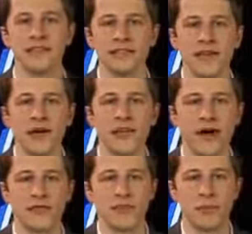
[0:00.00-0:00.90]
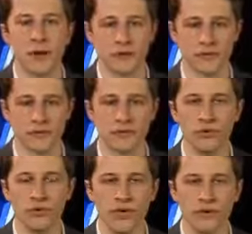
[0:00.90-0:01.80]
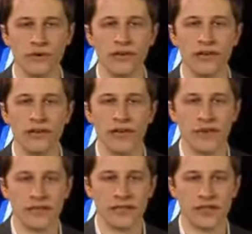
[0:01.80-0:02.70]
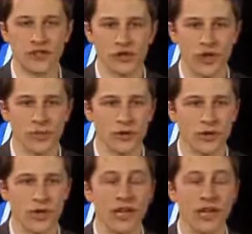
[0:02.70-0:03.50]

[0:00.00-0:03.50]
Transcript: 10,000 barrels of crude oil in a residential neighborhood.